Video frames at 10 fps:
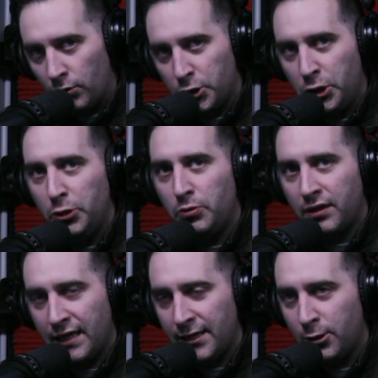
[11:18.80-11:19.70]
do you
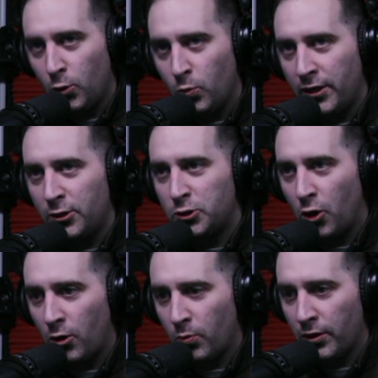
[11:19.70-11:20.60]
think he'll win a
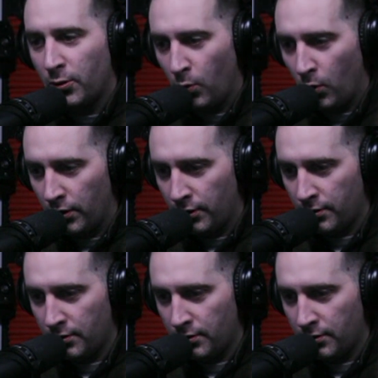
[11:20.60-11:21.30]
Darwin Award?